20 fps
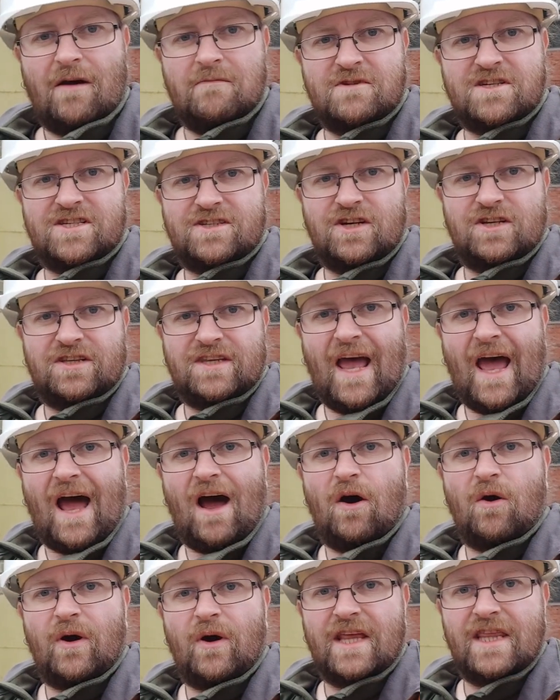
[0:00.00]
I'm stood
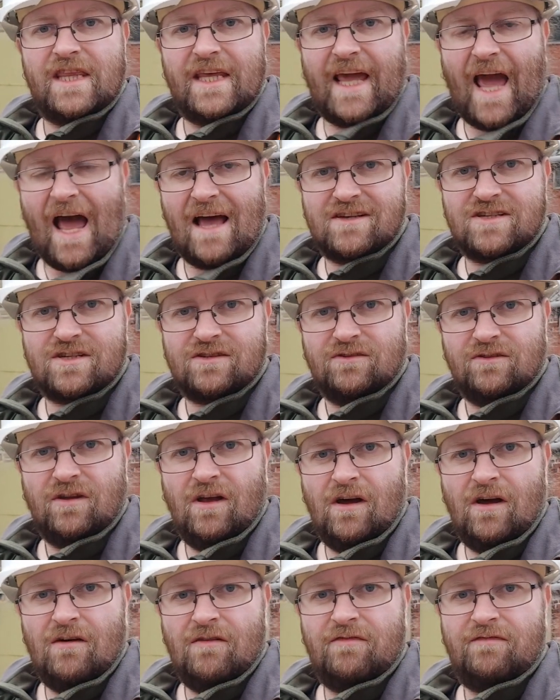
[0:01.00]
now in the
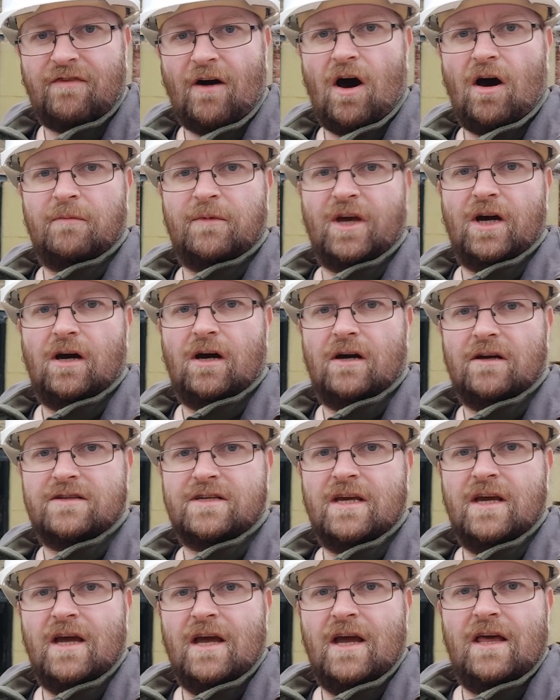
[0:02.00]
castle
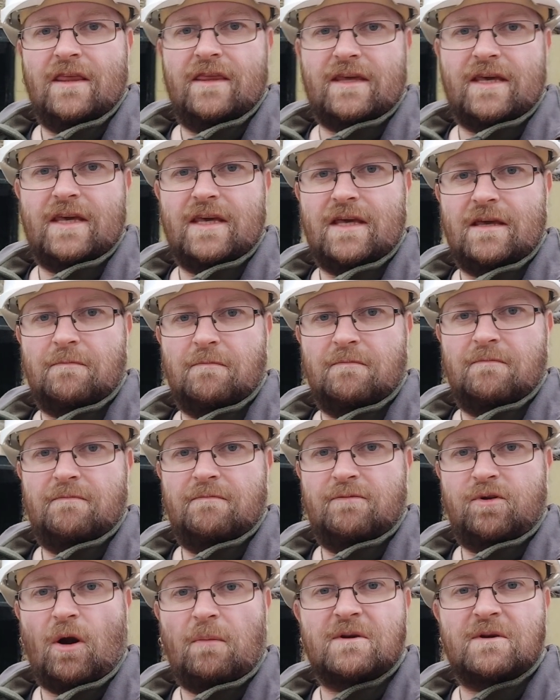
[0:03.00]
farmyard. The
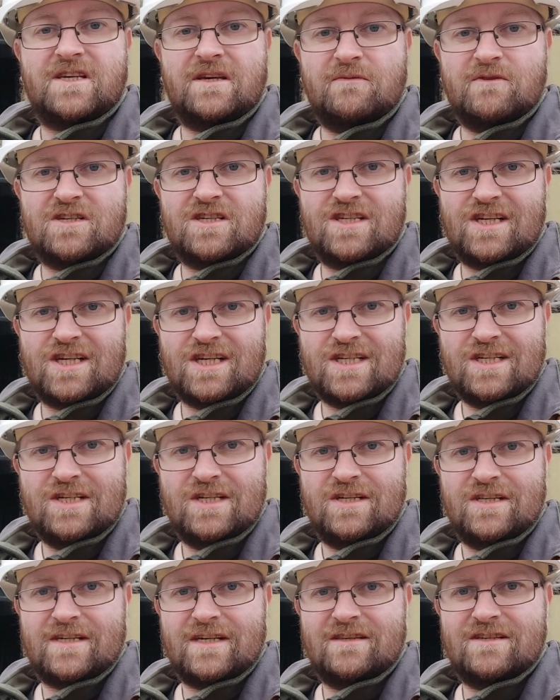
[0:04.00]
property was
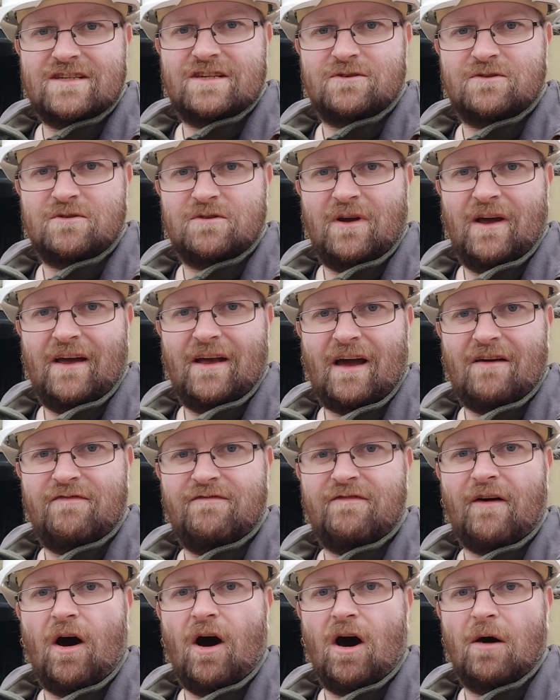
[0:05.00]
turned into a
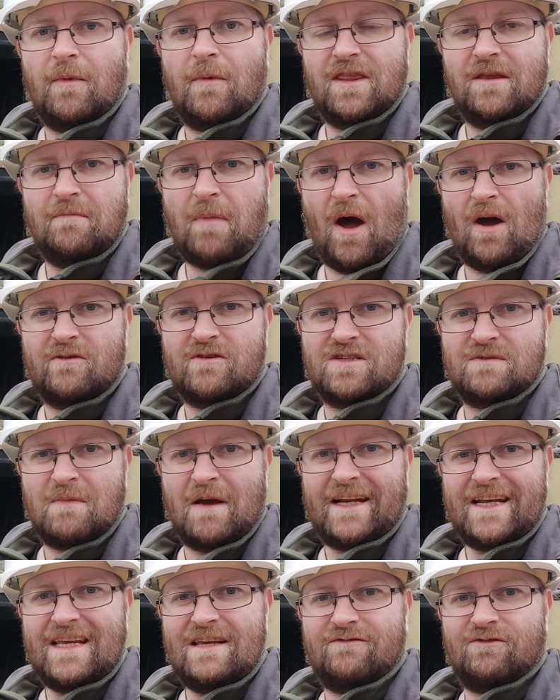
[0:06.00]
farm in the
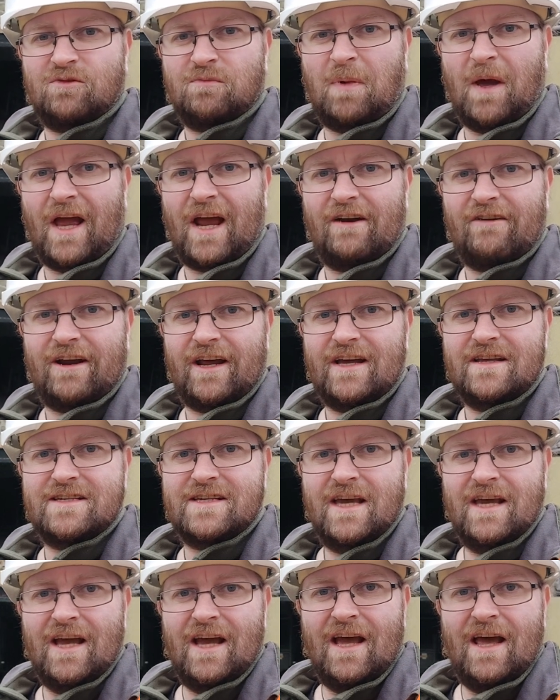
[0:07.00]
post-medieval period.
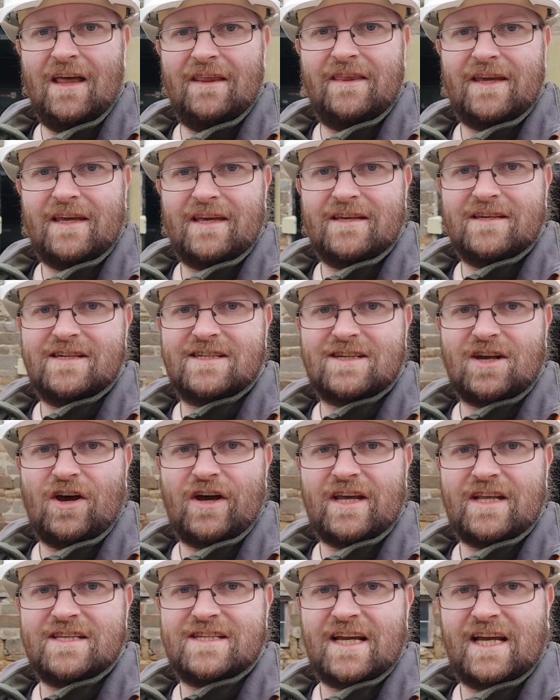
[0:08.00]
The
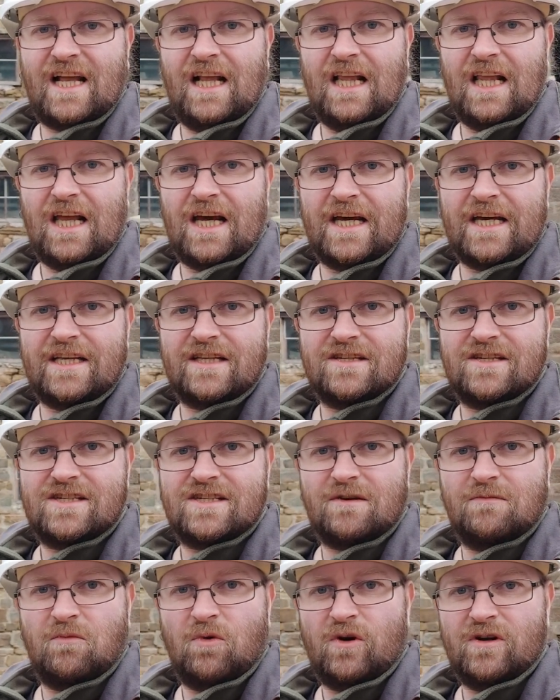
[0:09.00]
site declined
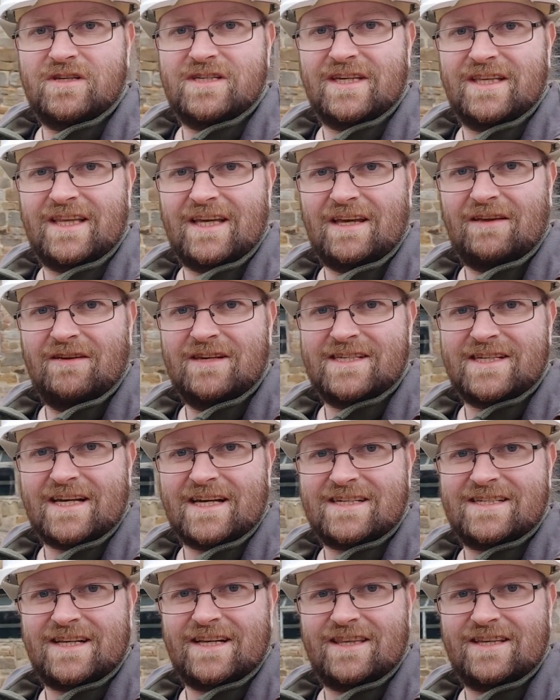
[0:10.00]
somewhat in the
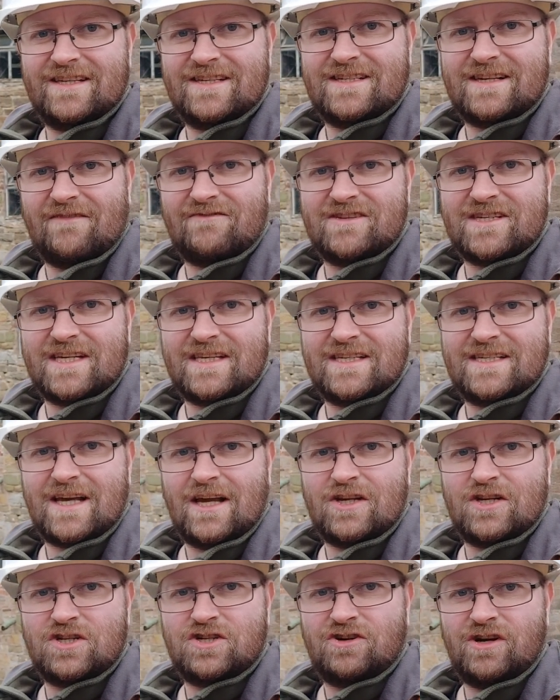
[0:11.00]
16th and 17th
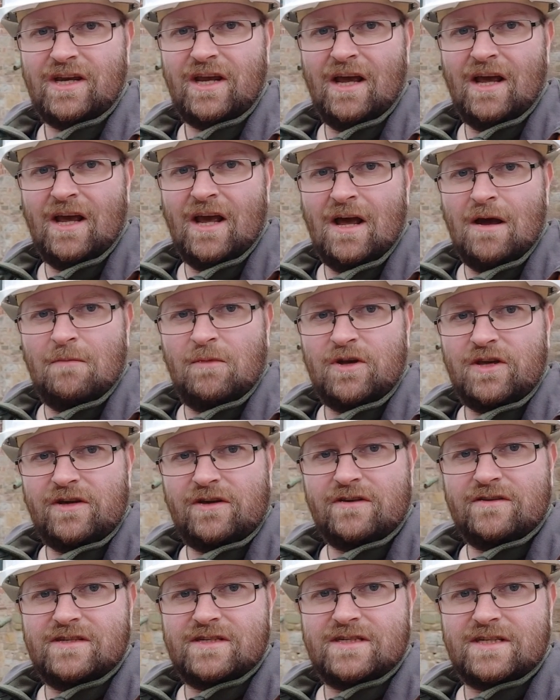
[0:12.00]
century, but you
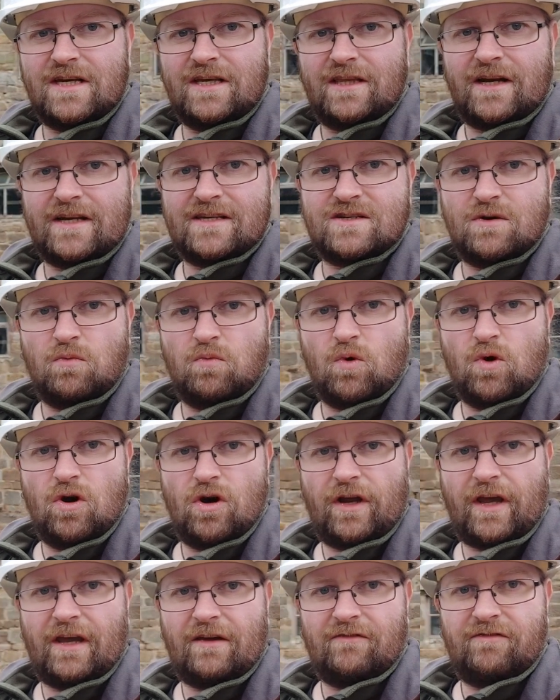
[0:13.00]
can see that it's a
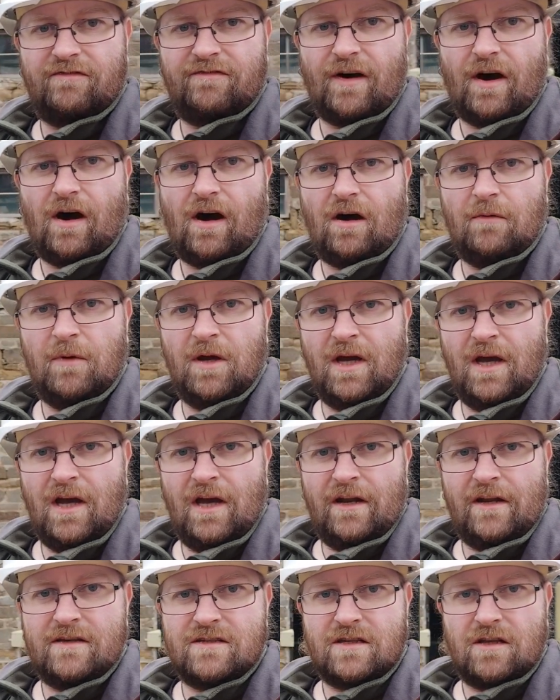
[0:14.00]
working farm.
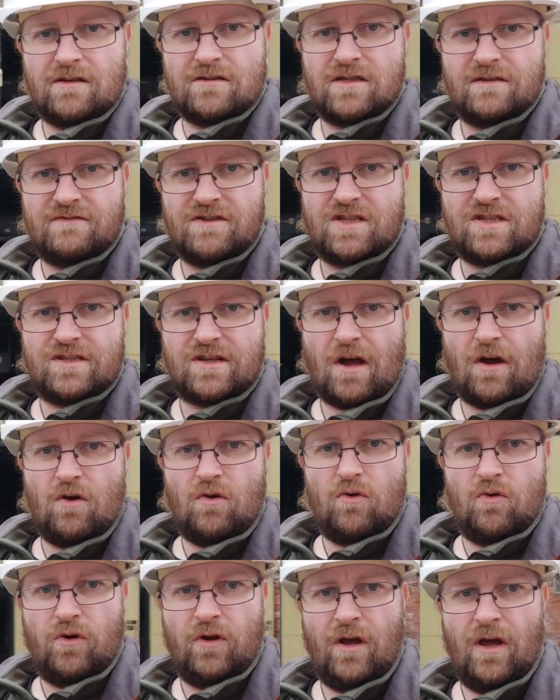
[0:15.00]
There's lots of
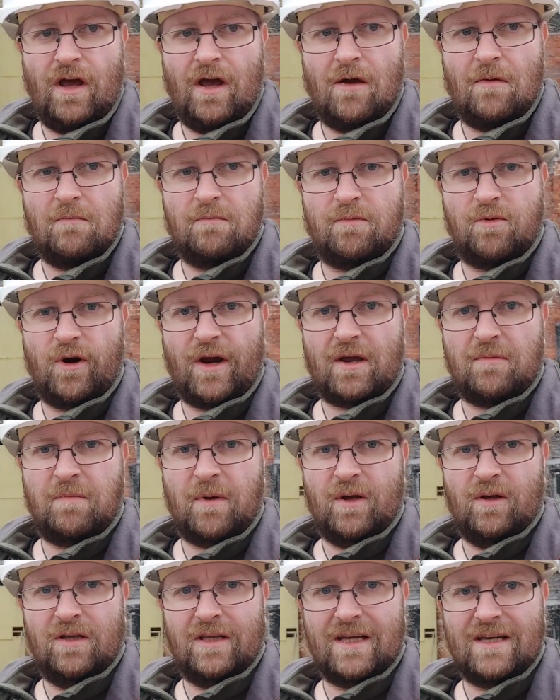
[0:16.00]
stone and brick
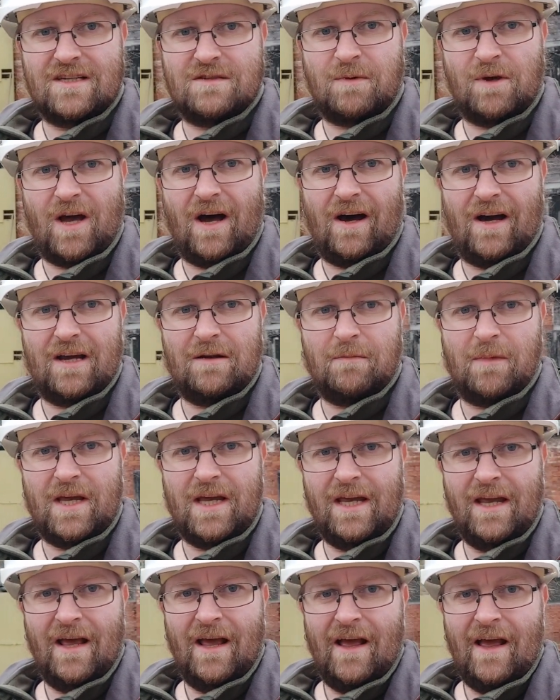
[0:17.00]
buildings behind
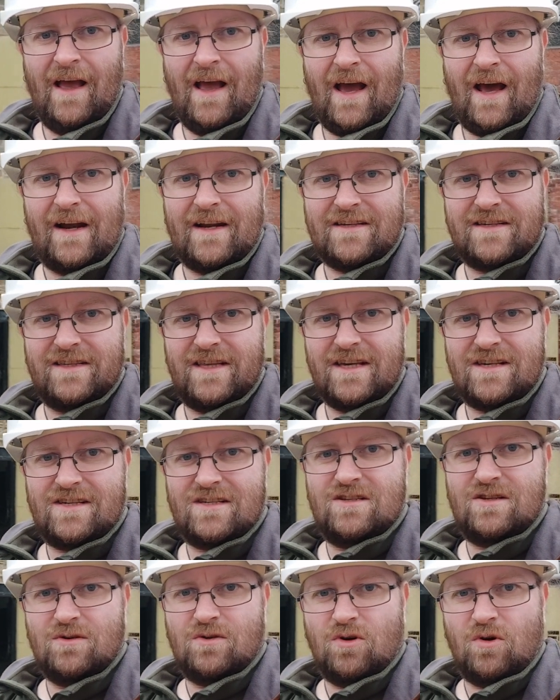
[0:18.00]
me, and it's
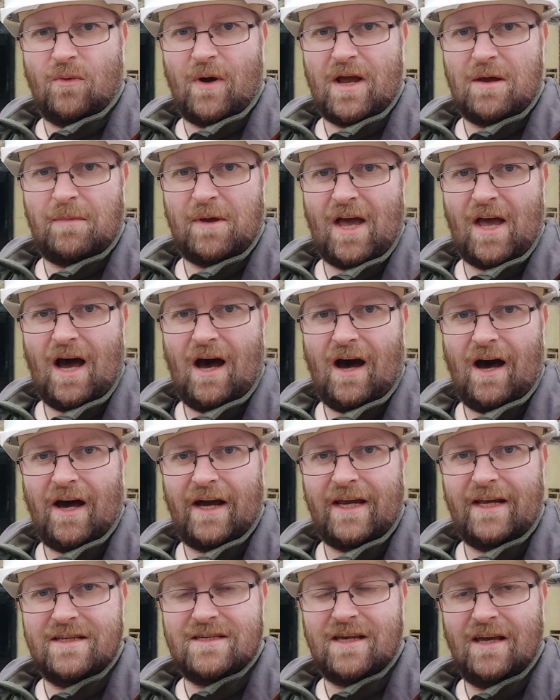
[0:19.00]
this doorway
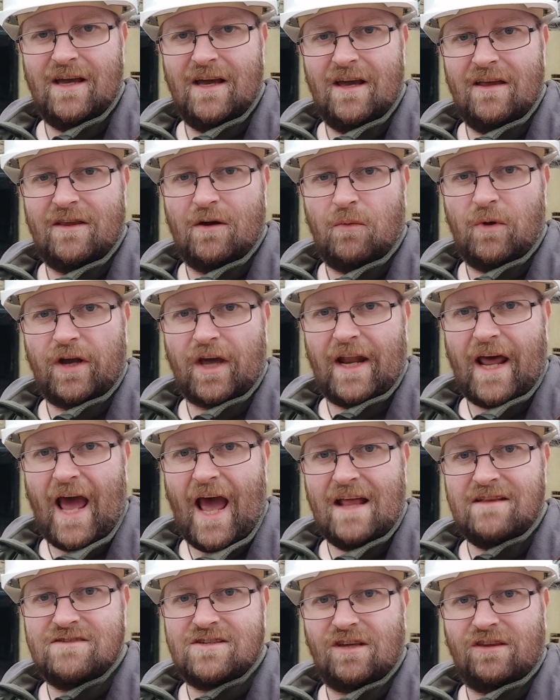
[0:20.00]
behind that we're going to
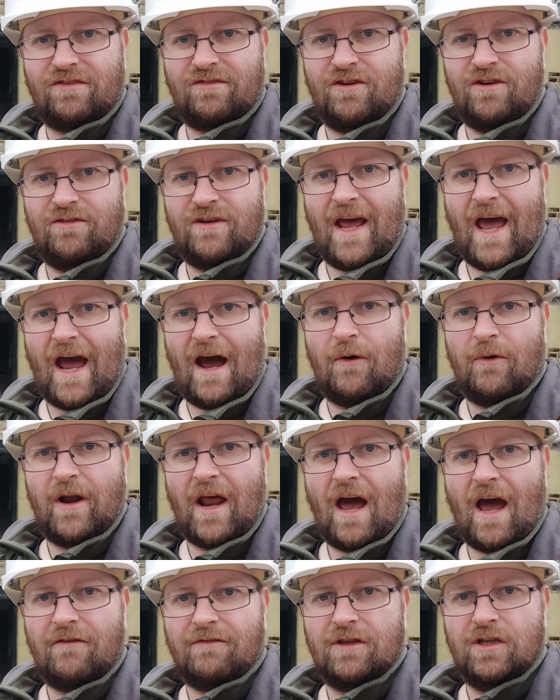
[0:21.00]
enter through now and
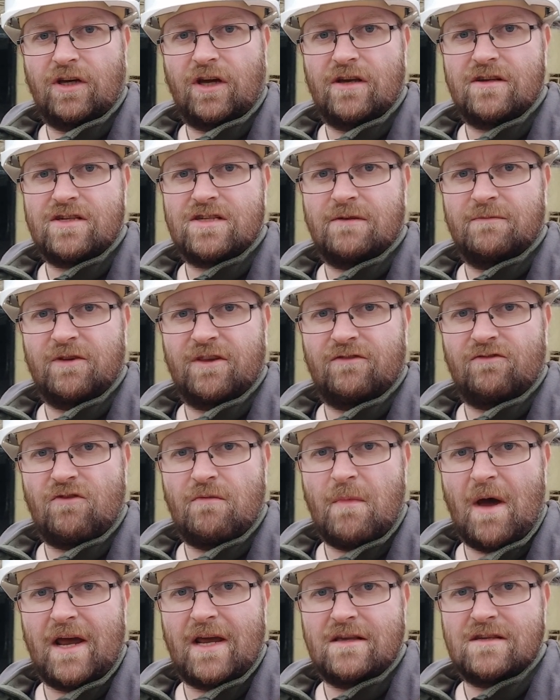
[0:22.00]
have a look at some of the
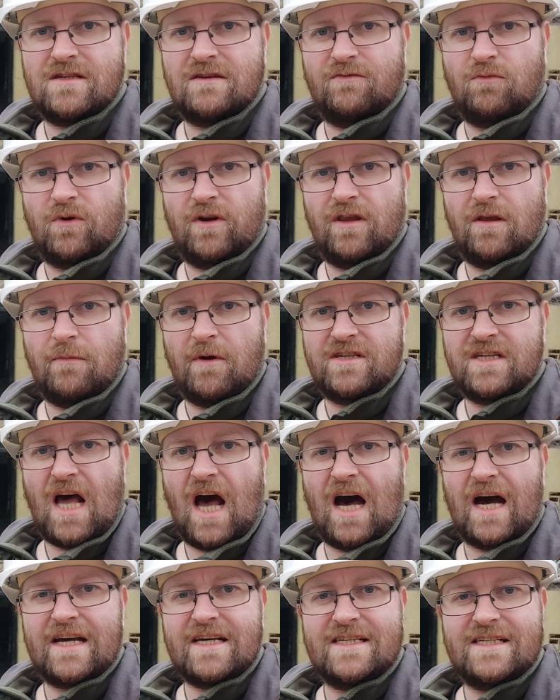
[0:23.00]
remains of one of the most
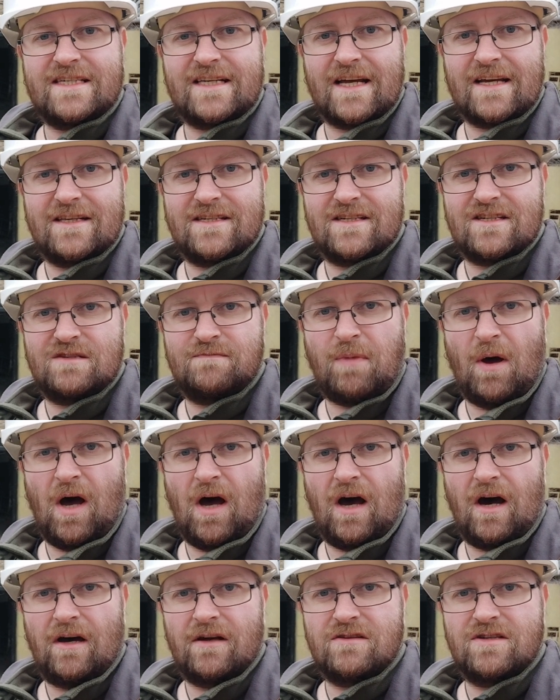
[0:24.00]
high status
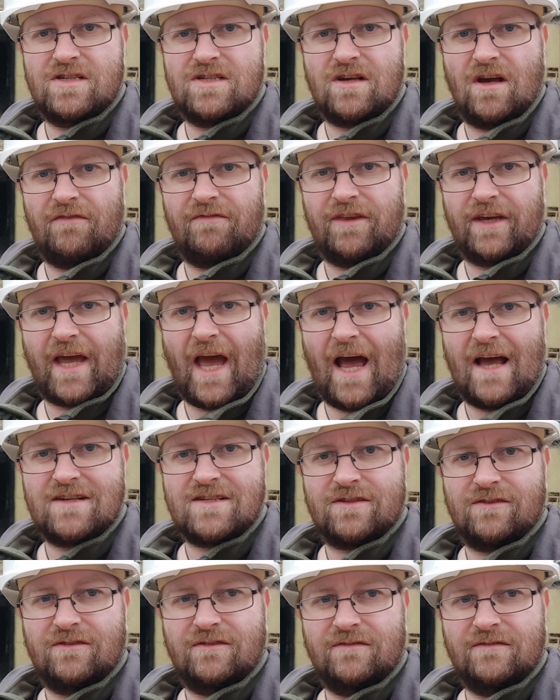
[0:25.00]
parts of the
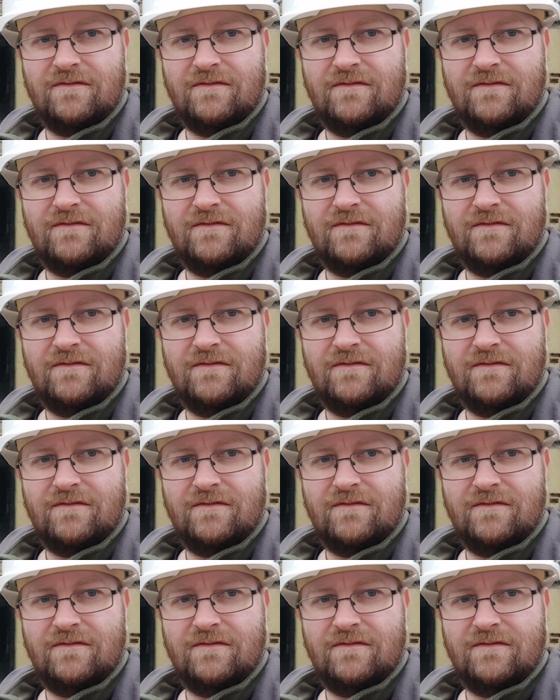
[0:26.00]
castle.